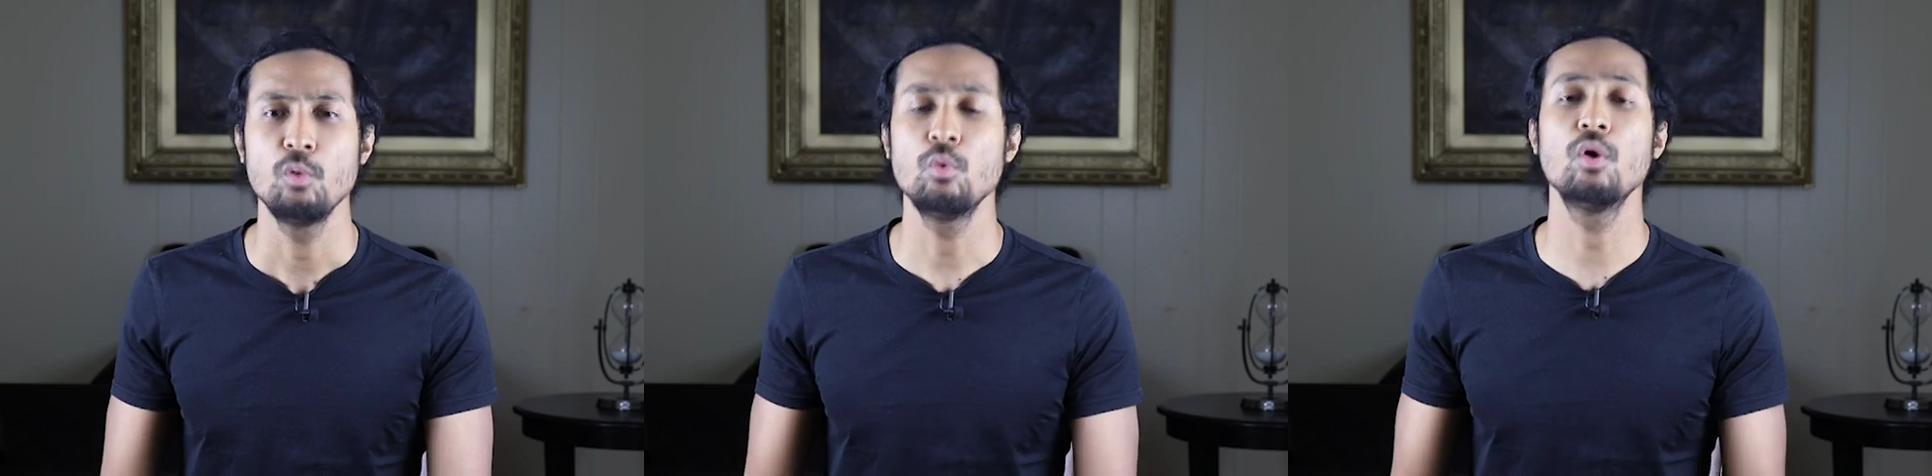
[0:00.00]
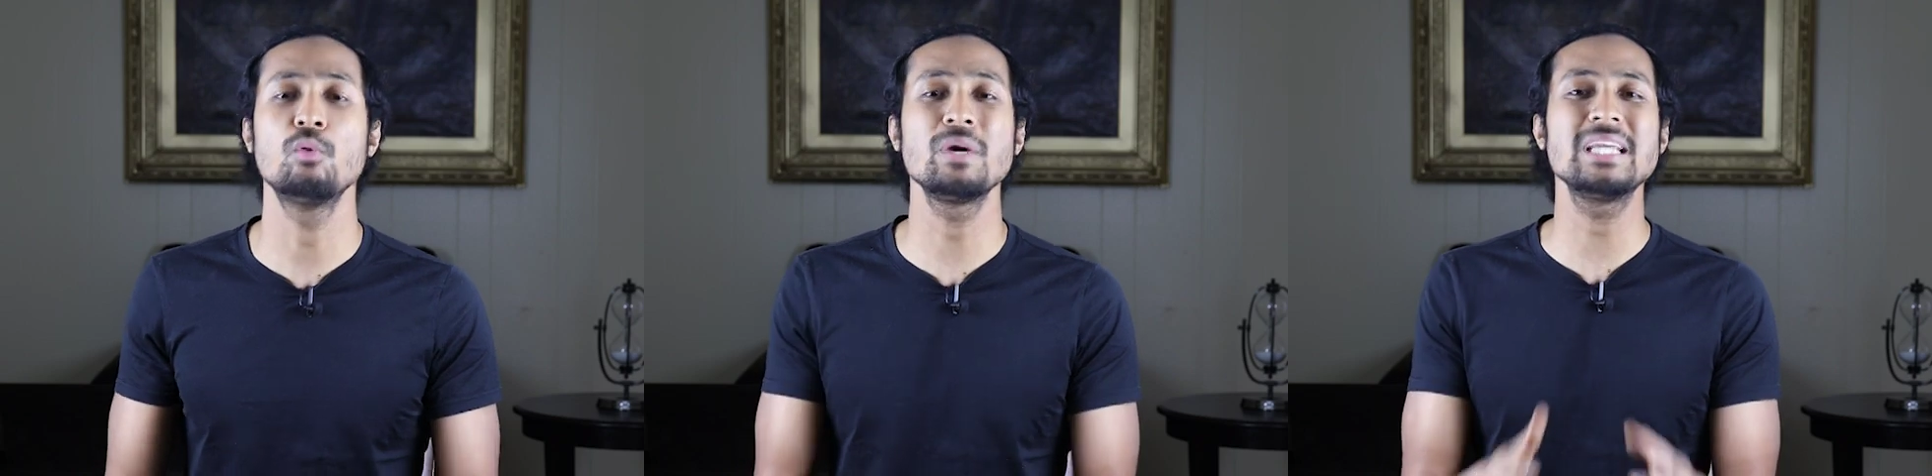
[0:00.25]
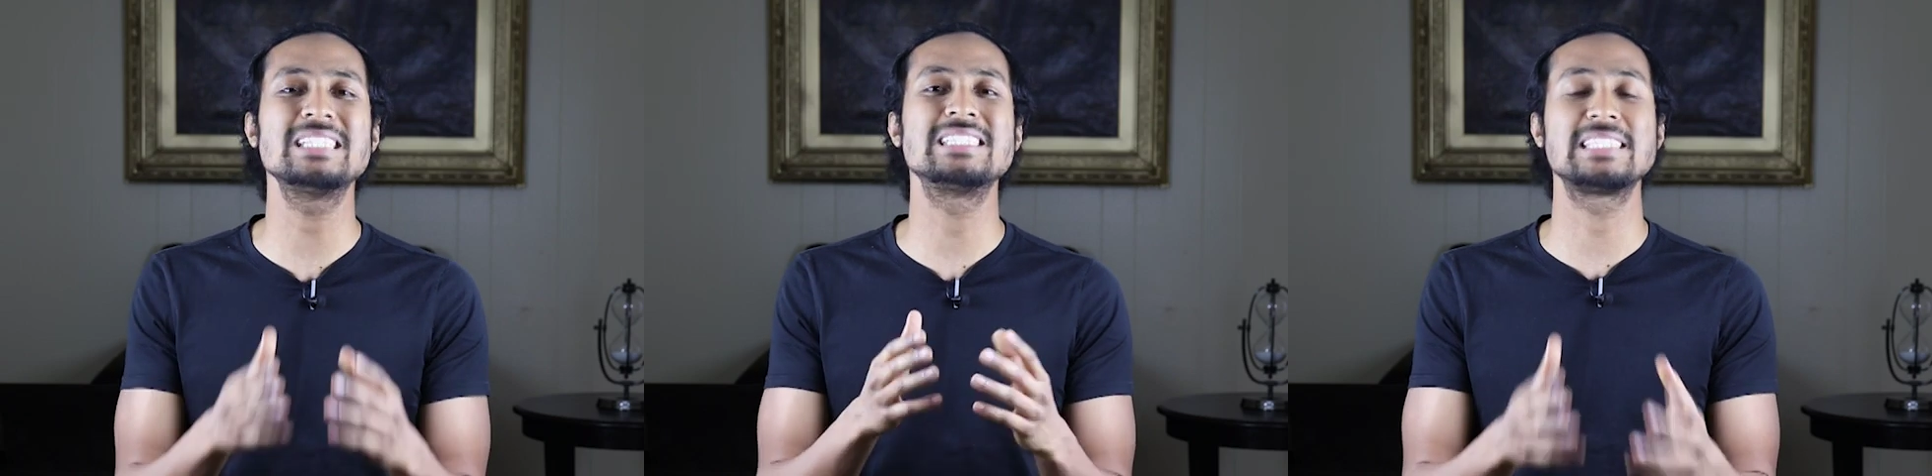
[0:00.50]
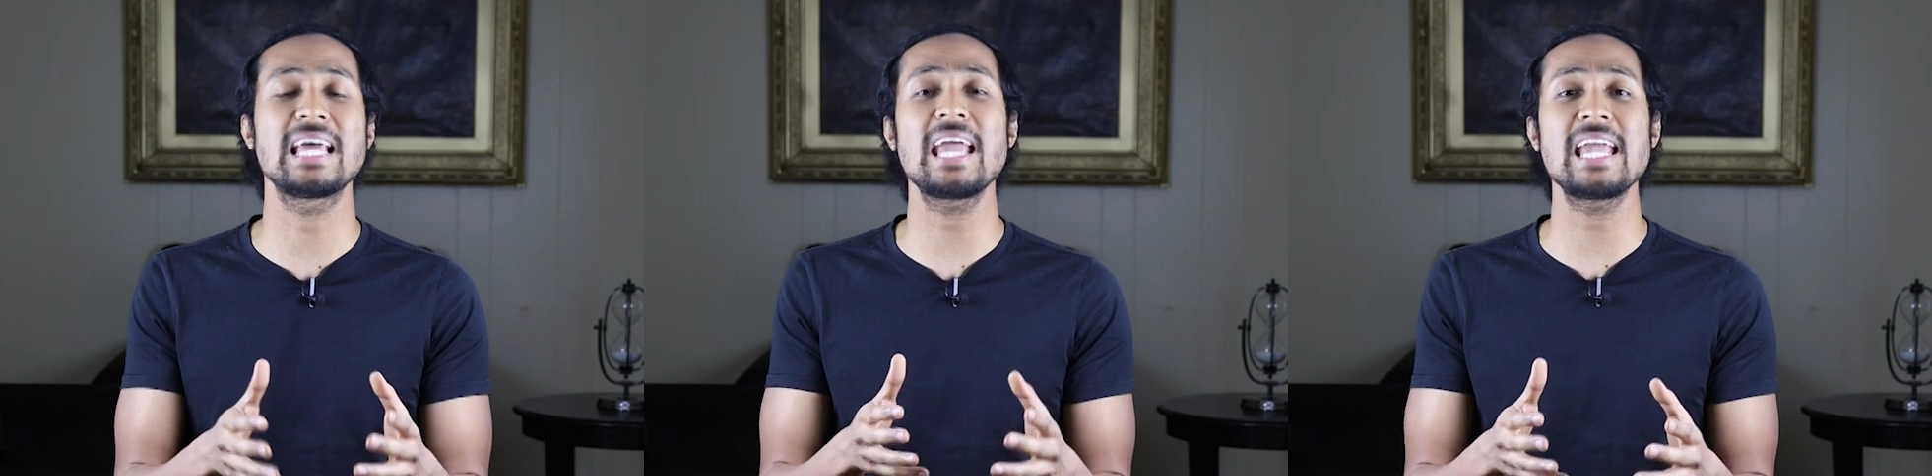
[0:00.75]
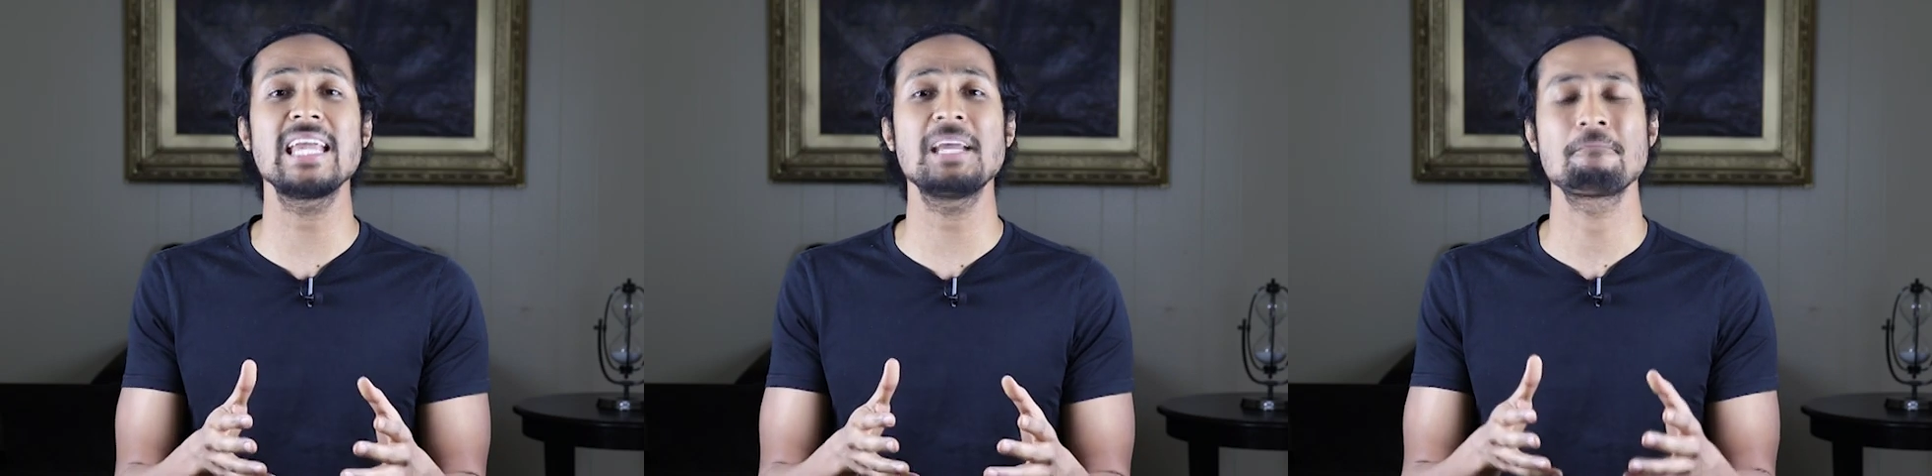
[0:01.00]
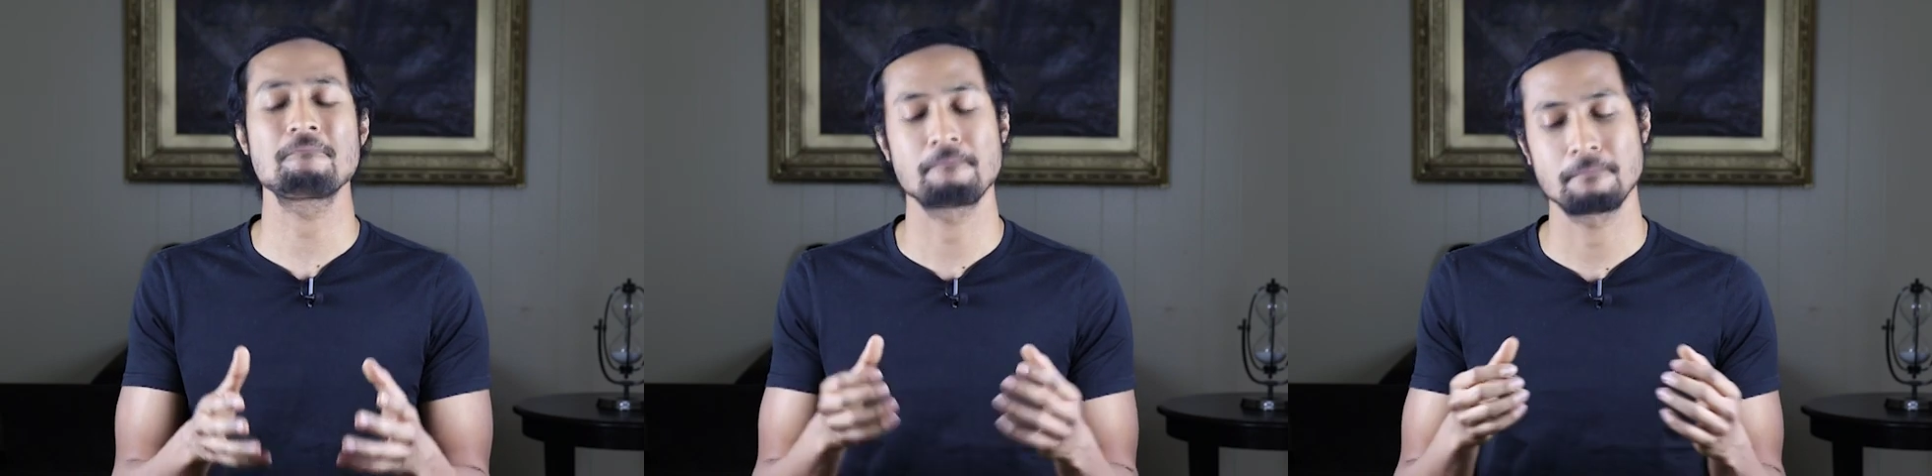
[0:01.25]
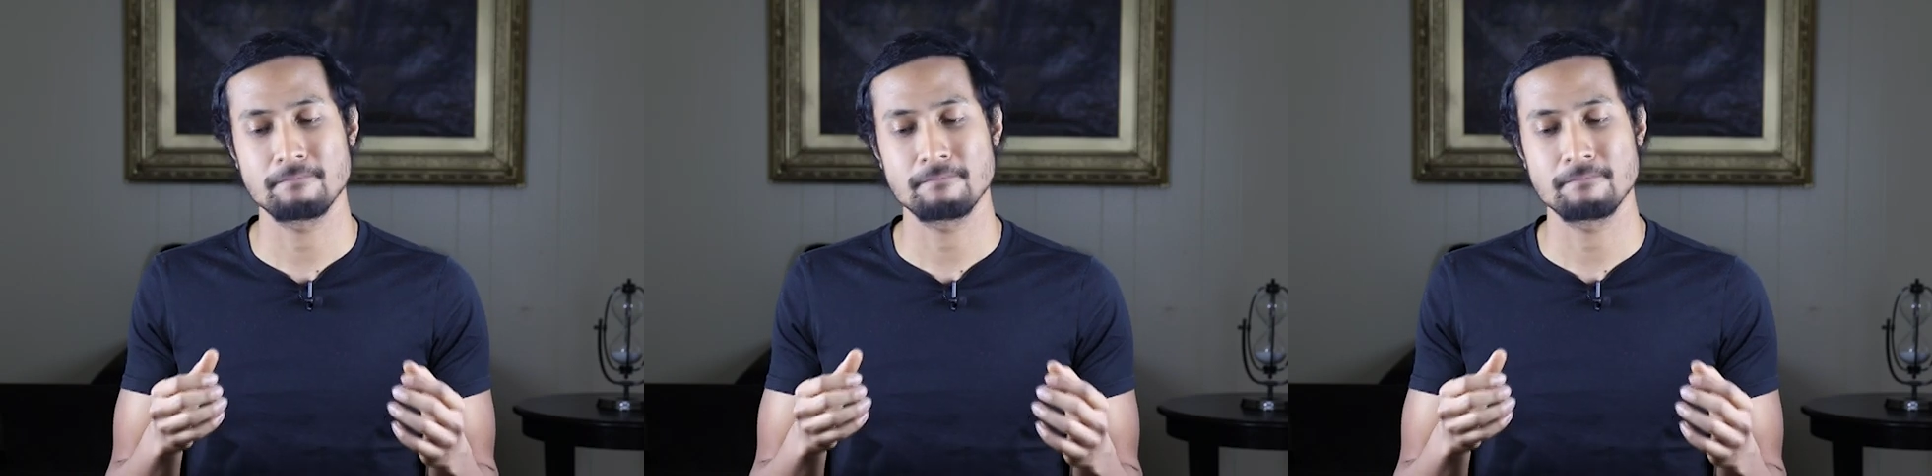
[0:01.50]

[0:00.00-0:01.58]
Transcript: Will we say,